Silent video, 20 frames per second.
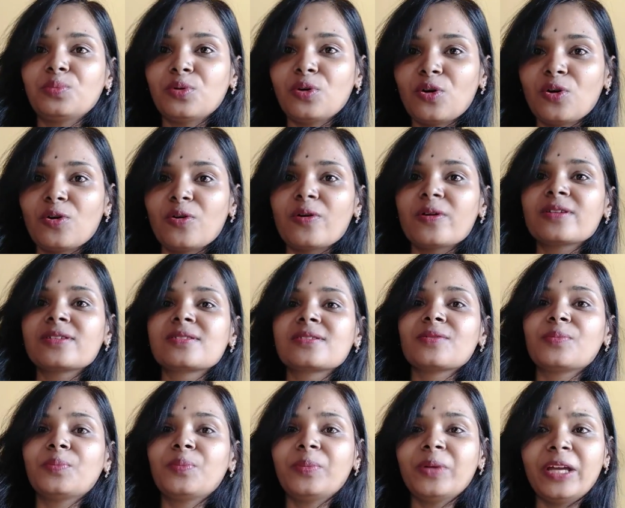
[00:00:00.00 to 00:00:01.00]
boars,
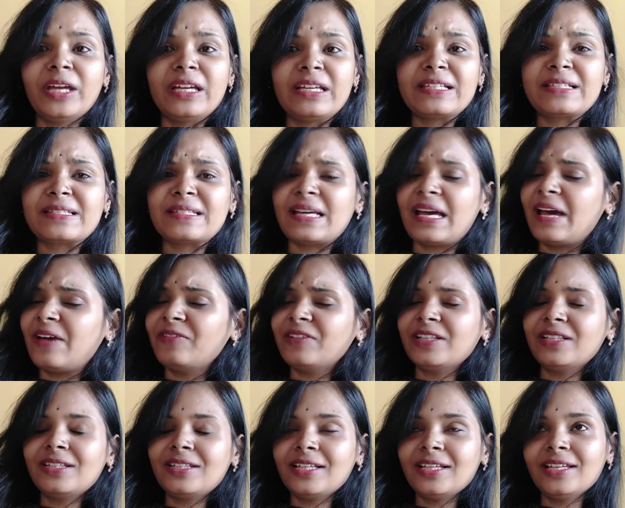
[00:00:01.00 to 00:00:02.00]
pigs,
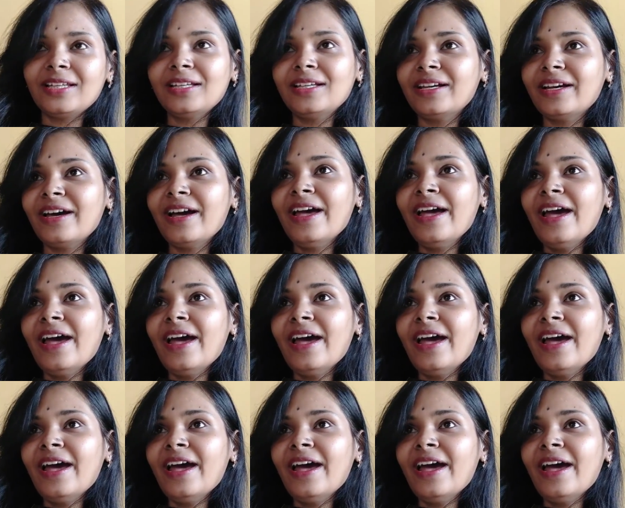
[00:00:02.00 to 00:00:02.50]
everything,